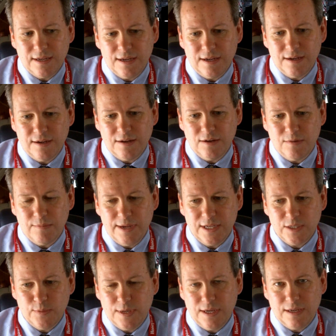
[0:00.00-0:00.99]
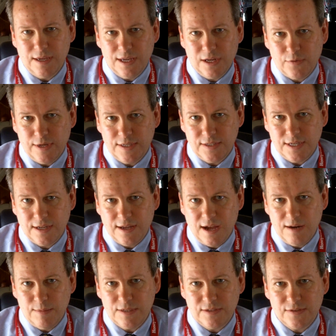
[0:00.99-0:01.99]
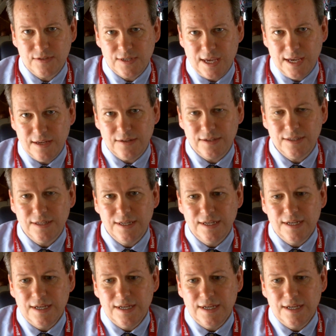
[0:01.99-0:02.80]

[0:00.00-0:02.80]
as we increase the economies of scale,